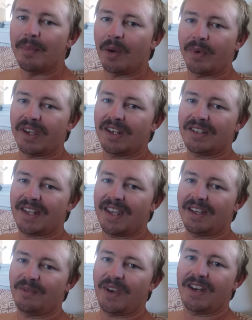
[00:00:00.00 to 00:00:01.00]
But we're going to
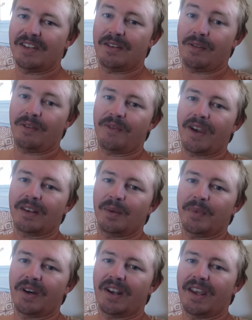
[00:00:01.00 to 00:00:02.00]
take advantage of the fact
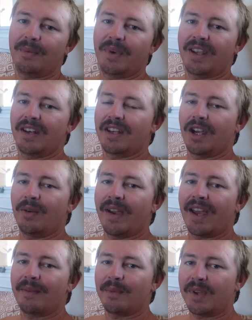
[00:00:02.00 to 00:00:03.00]
that we're ahead. We're going to go out.